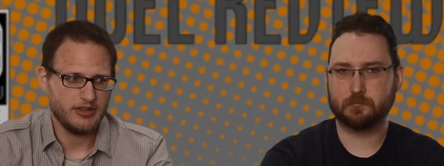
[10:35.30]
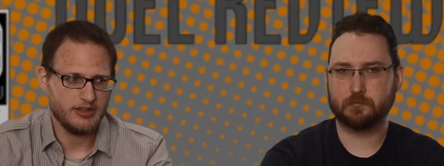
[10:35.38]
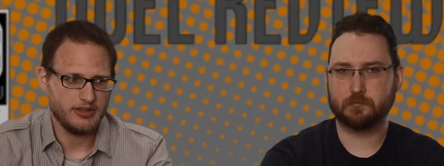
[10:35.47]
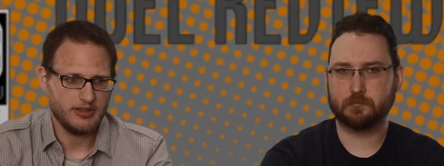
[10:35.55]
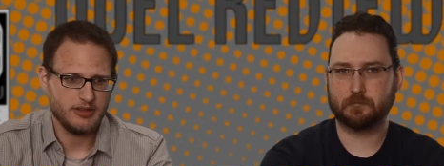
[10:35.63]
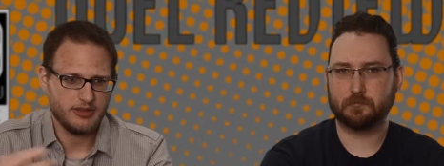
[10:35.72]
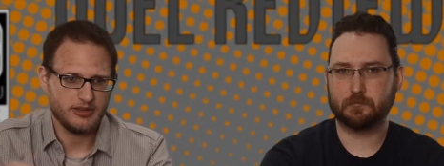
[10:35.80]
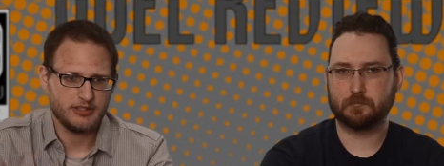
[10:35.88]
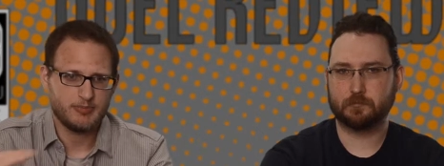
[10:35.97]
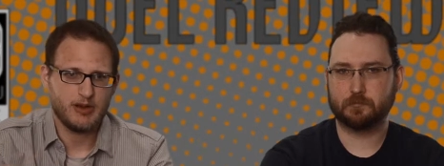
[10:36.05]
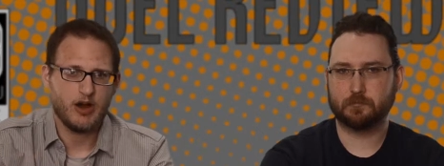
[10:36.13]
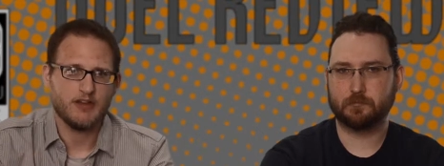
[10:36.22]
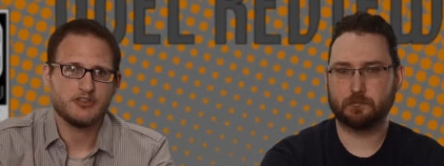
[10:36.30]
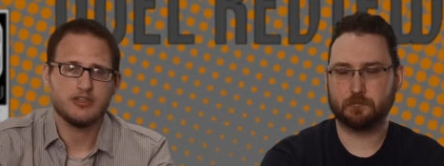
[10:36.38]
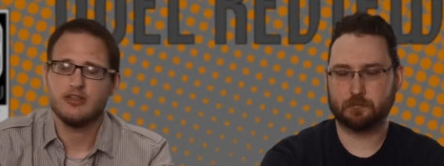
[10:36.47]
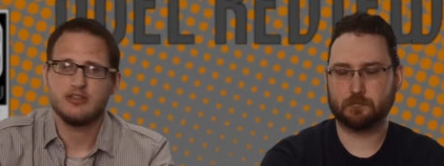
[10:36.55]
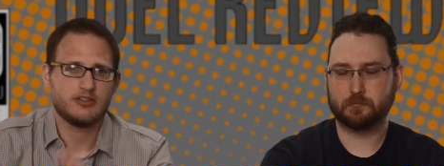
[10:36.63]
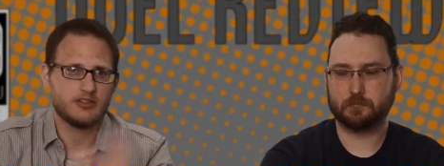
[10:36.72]
Speaker 1: the the, the spin-offs
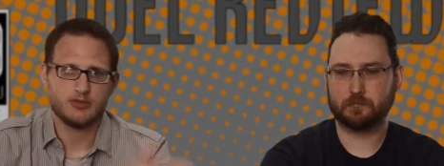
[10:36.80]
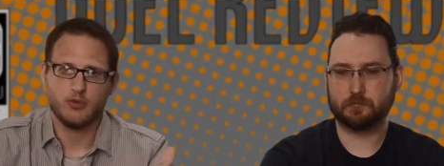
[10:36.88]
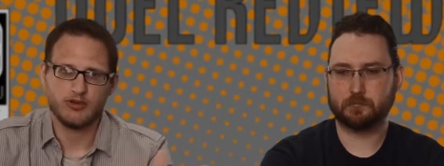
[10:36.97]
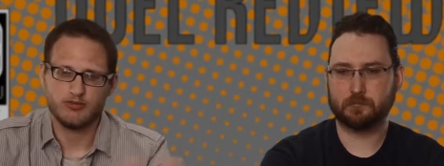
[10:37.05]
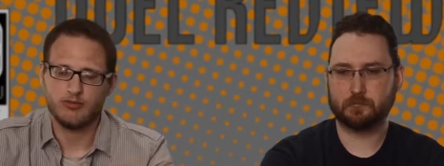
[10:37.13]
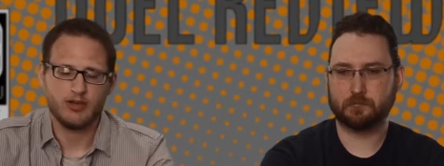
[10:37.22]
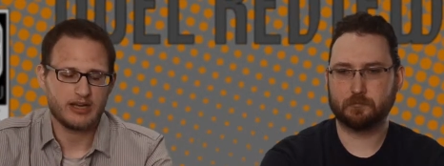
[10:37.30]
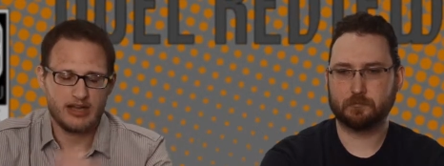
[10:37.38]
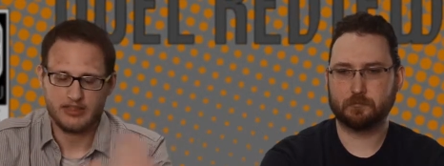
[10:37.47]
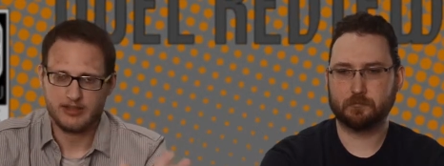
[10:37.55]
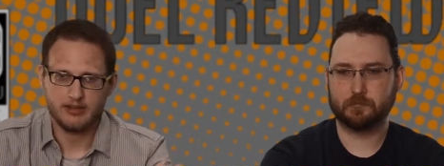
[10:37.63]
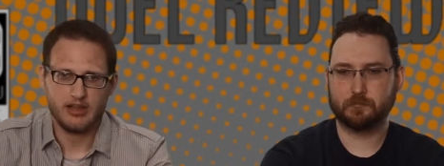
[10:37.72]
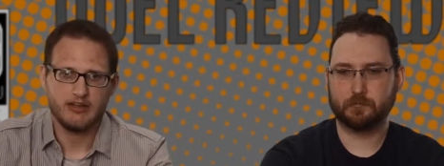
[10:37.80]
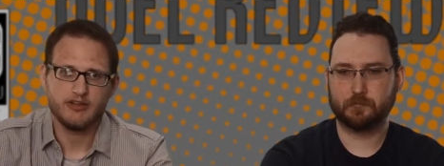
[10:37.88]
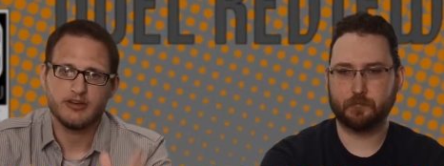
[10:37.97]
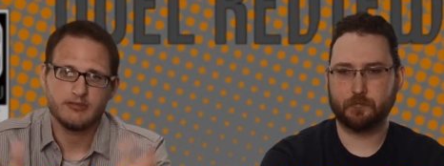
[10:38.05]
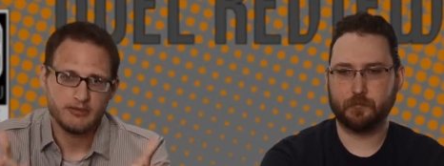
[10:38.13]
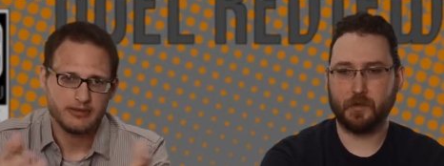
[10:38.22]
it's just a wonderful book i think you'll love
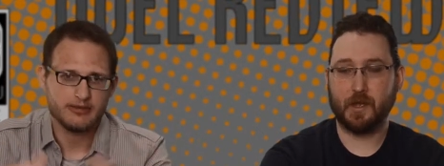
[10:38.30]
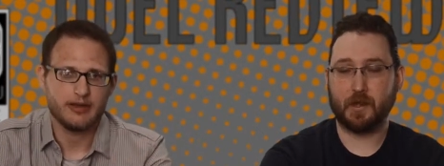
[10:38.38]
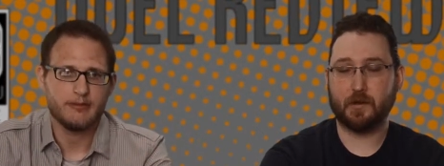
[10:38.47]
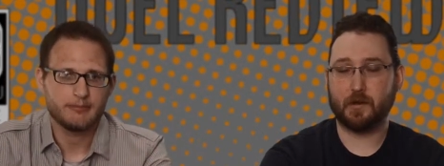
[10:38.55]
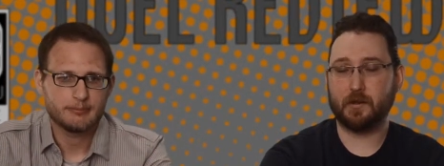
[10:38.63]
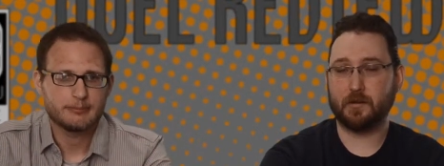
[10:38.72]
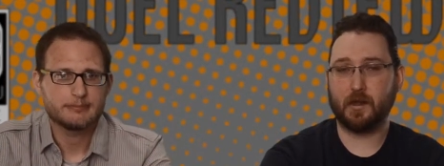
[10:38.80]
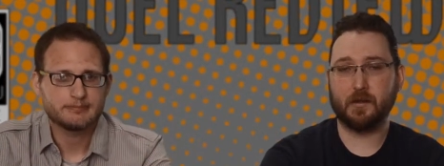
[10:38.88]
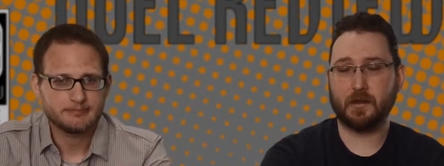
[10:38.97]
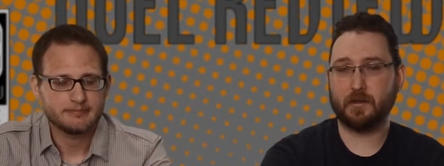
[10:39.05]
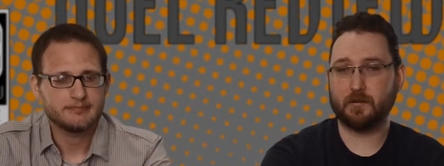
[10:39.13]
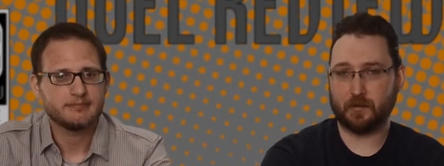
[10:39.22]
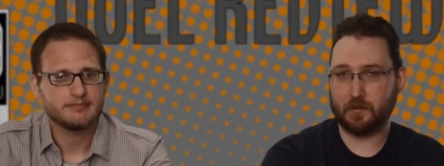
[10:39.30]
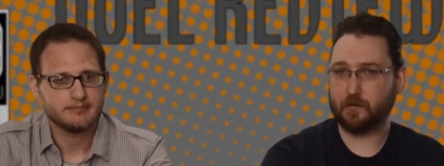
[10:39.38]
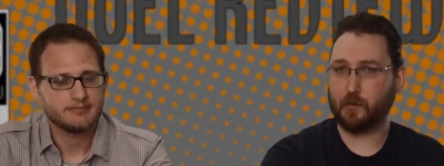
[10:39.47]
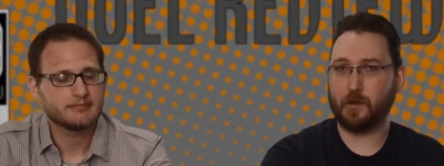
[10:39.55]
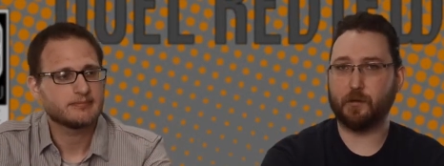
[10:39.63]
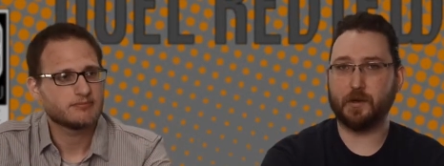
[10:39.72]
it
Speaker 2: yeah so. i agree i think it's it's
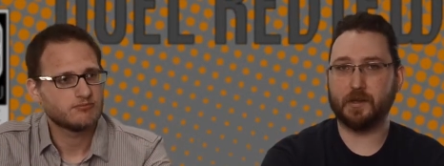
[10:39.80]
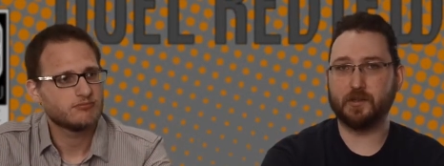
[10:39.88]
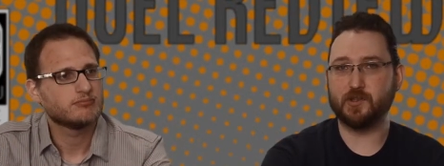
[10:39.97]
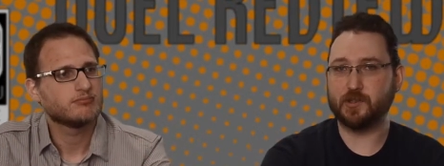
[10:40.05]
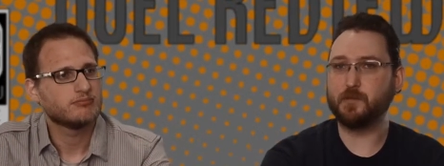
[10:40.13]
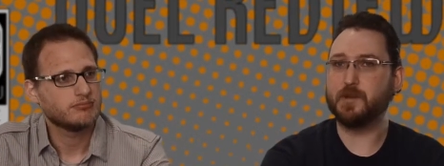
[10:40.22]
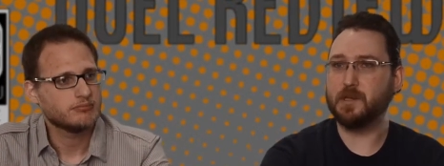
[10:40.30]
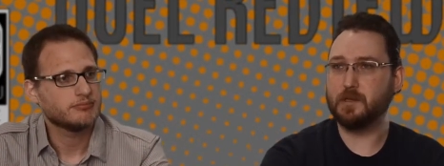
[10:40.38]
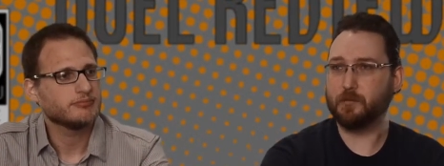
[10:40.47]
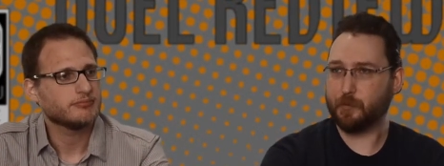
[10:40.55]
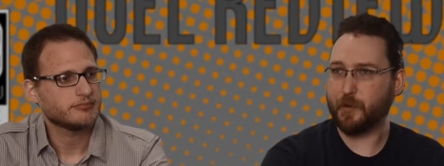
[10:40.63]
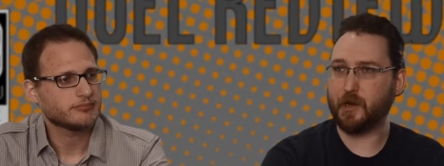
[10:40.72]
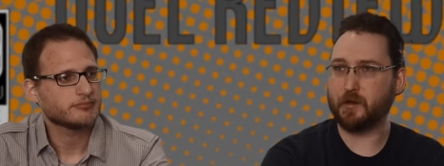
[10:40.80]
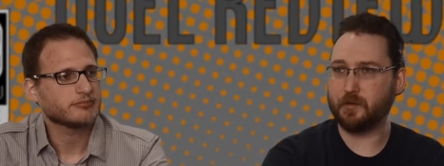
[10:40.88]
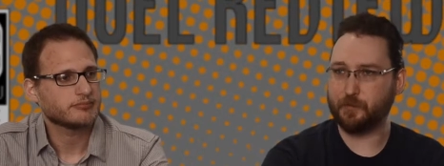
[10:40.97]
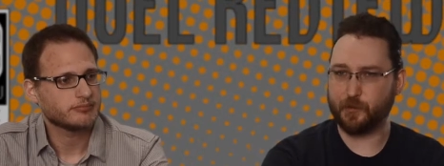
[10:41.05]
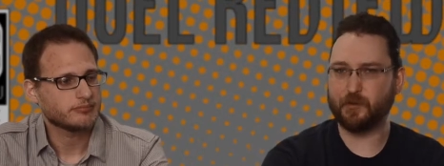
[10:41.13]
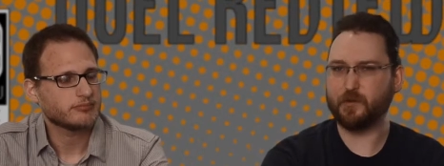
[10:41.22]
well written just be prepared
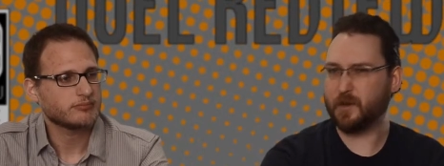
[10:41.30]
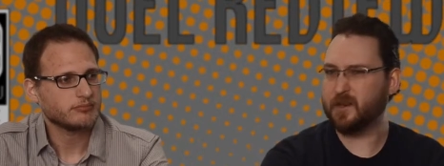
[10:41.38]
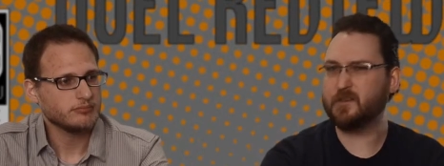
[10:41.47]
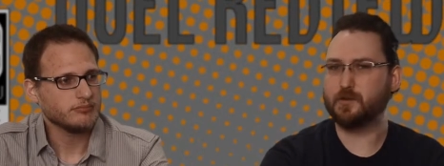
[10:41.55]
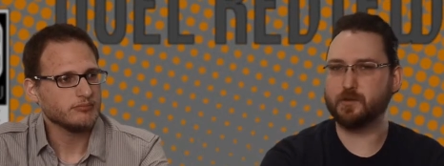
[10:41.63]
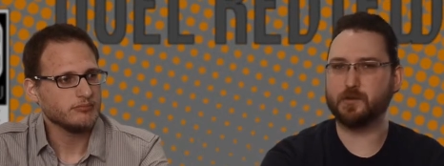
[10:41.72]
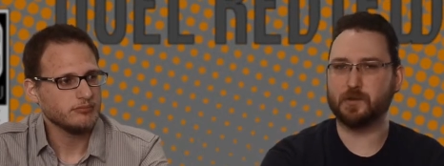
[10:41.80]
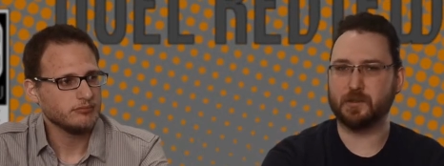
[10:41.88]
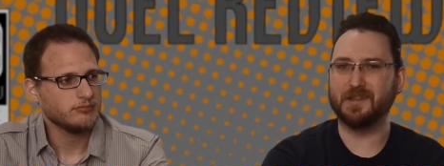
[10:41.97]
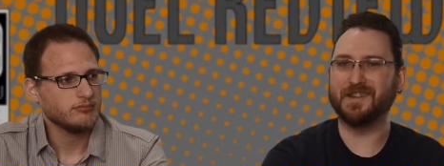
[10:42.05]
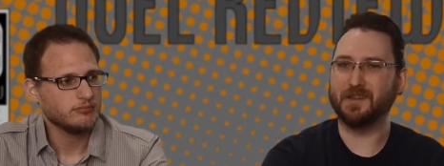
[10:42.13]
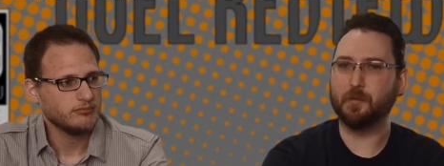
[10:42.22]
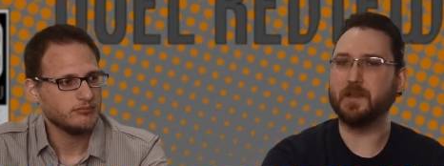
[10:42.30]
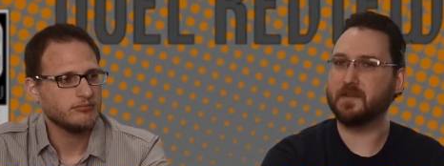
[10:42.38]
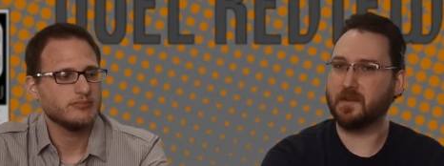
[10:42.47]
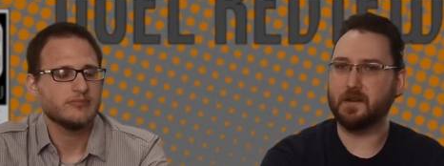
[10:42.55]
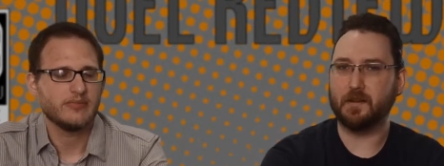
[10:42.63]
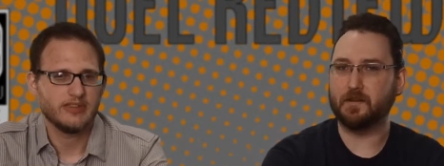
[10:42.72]
the first two end issues are a little bit
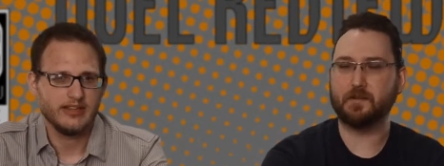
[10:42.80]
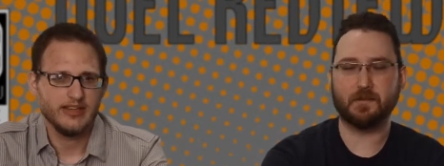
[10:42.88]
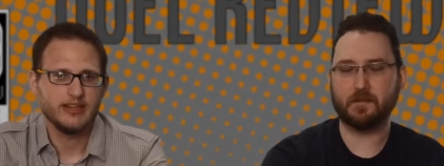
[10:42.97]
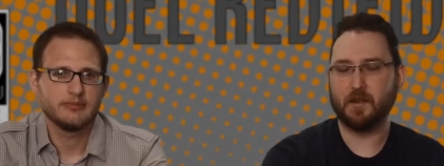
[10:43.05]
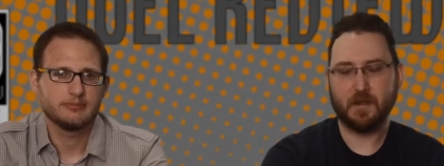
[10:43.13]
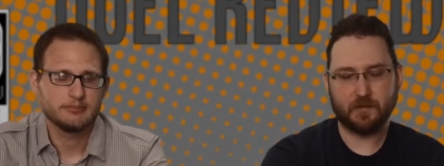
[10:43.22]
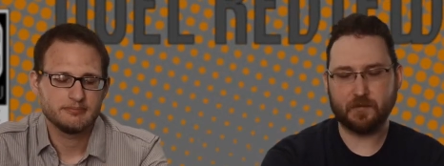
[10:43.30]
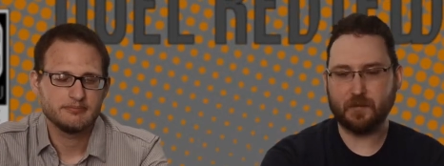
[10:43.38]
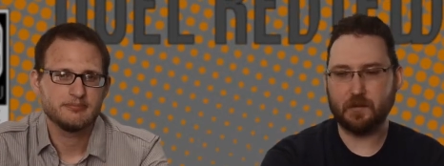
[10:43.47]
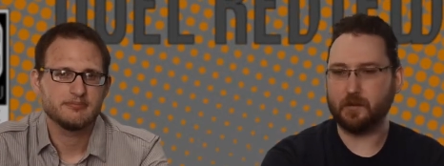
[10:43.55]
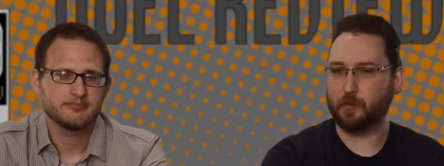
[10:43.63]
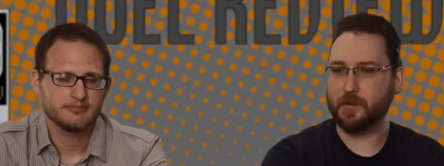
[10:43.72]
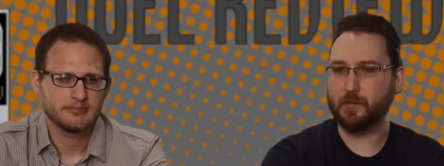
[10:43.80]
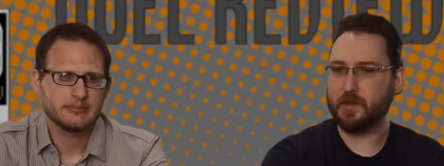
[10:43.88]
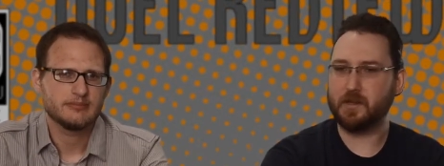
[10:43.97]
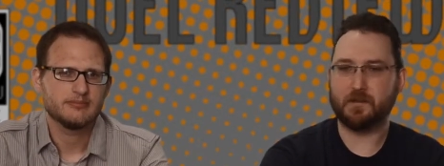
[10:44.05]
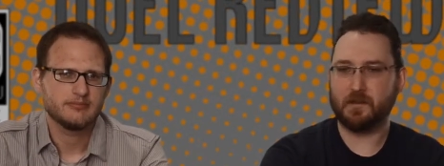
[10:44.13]
tedious yeah. just, just a little bit but it,